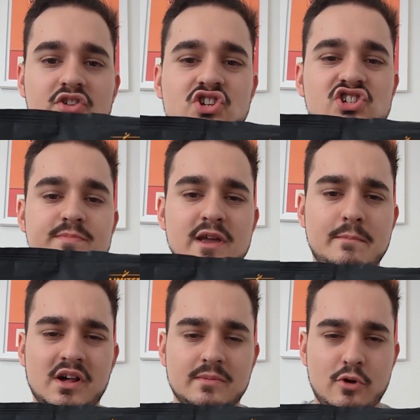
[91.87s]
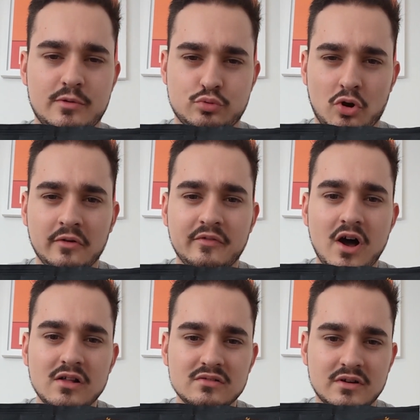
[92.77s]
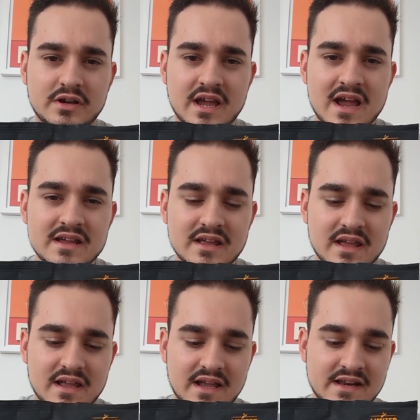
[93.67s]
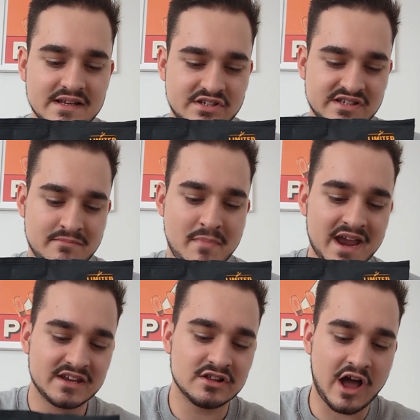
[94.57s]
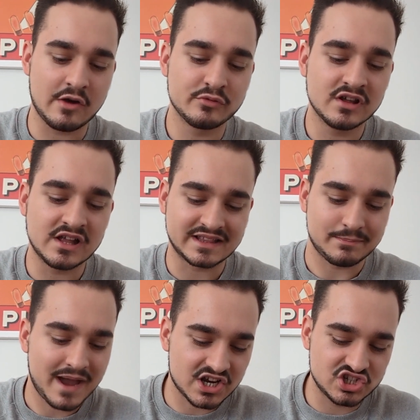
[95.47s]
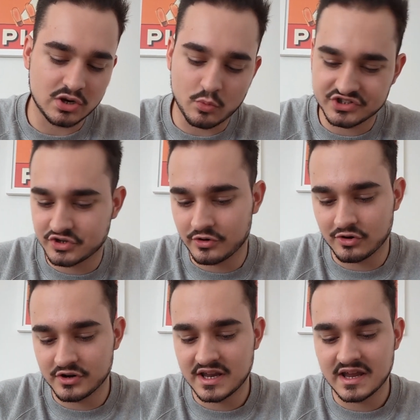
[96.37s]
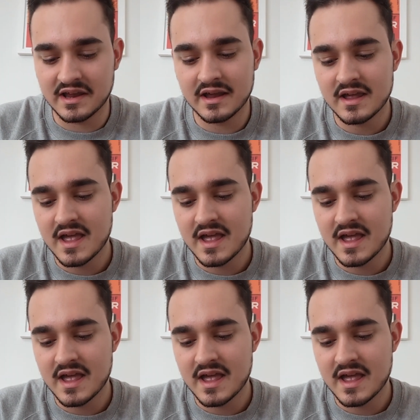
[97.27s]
ginger beer Bundaberg profile, okay? It is just immaculate. I really like the packaging, what's going on here.